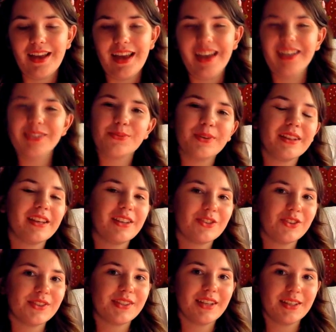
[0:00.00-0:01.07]
And it's really
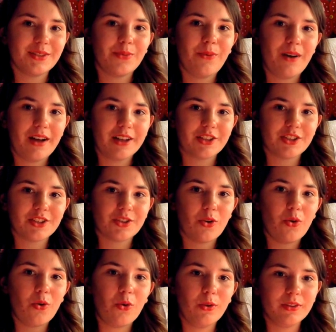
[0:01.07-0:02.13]
interesting to watch
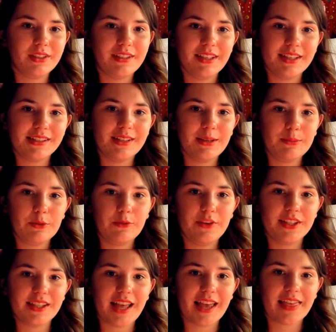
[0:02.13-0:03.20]
old Disney
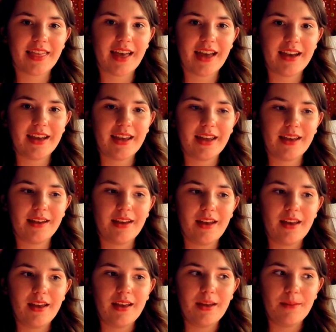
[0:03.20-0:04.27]
movies like that and
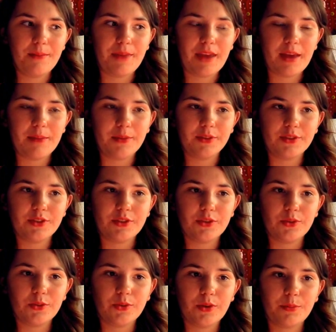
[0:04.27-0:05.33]
be able
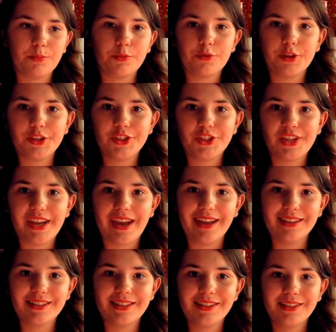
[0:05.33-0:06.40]
to
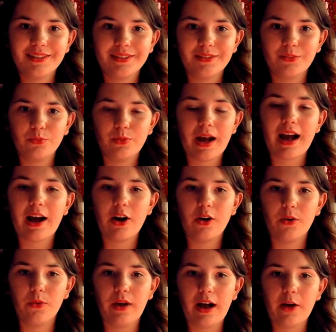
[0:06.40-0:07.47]
appreciate
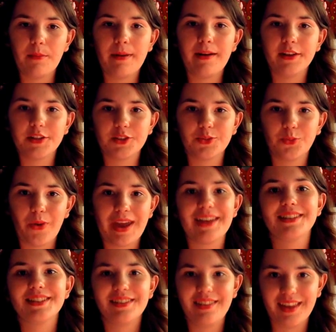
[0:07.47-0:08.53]
how much
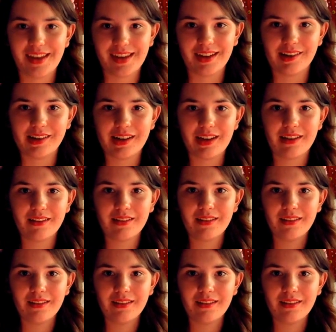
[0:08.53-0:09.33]
weight they carry.